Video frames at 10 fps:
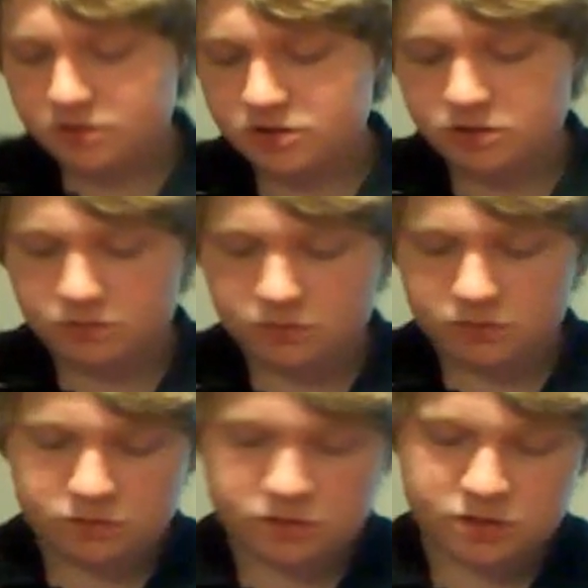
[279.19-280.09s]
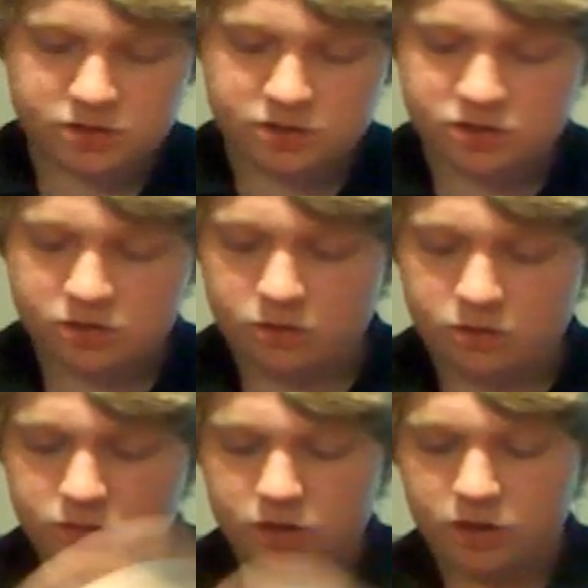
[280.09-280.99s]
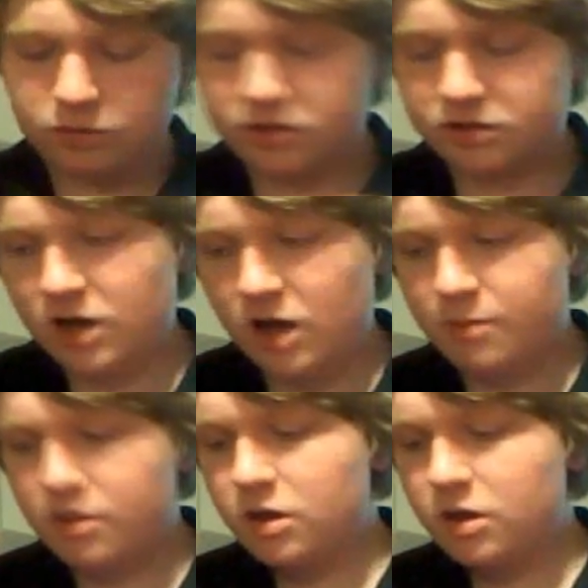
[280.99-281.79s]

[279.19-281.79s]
so little time.